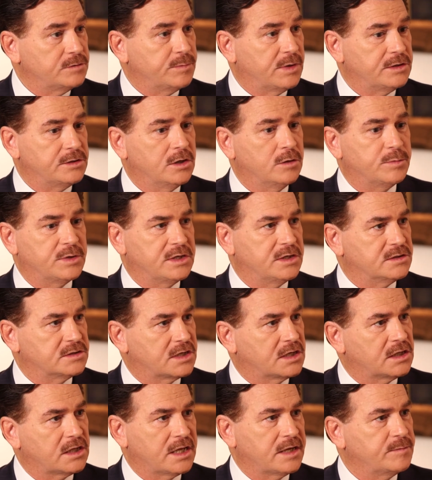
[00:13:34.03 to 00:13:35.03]
but nobody has
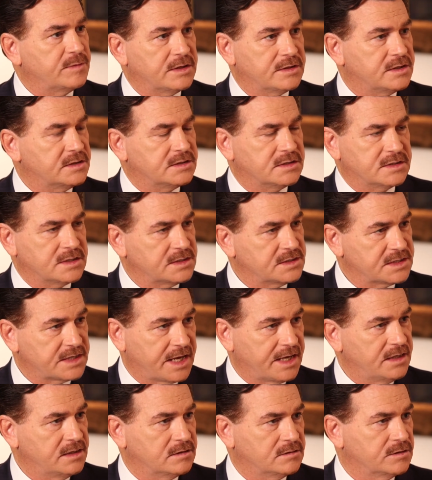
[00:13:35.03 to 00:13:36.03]
claimed that this is a
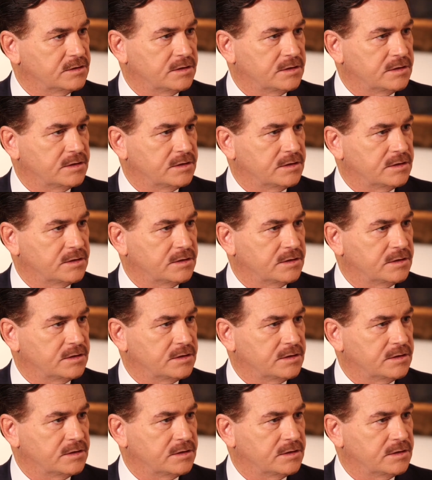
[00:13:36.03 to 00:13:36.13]
scandal